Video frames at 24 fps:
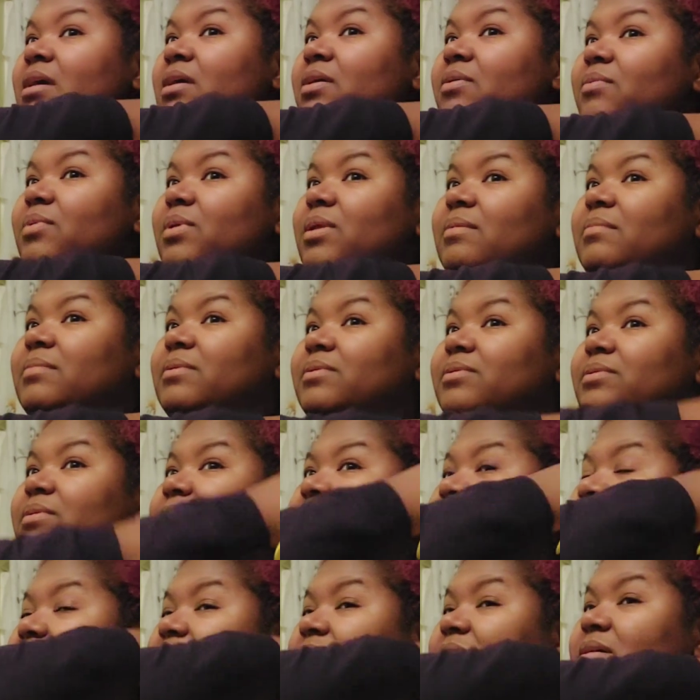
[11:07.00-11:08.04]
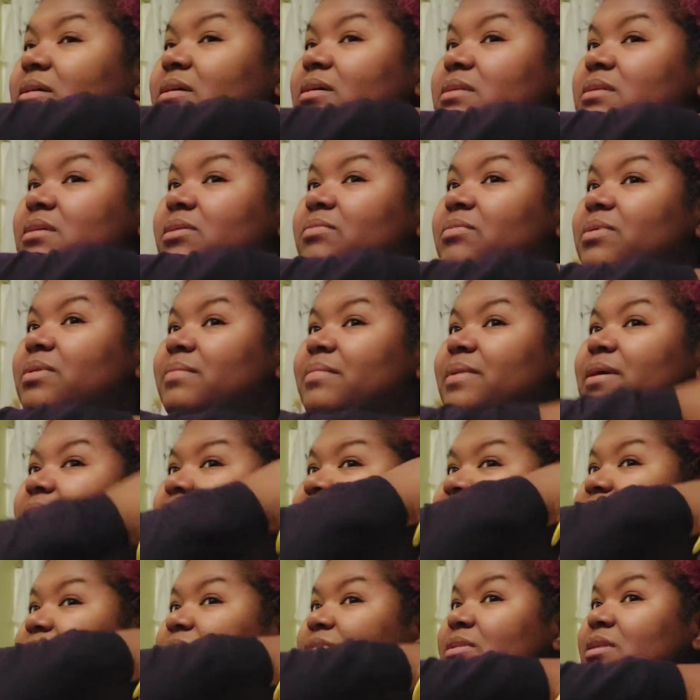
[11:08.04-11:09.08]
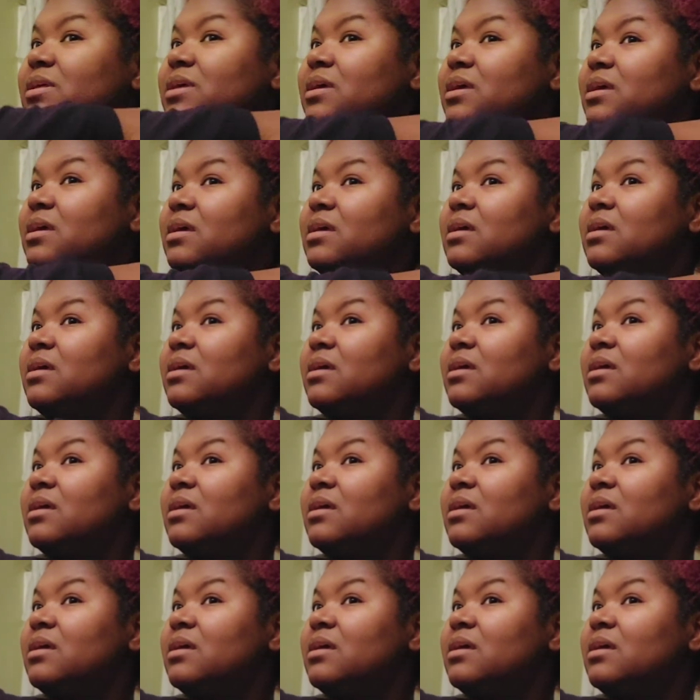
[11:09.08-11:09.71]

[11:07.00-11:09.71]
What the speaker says: And what I'm doing here is I want to make sure that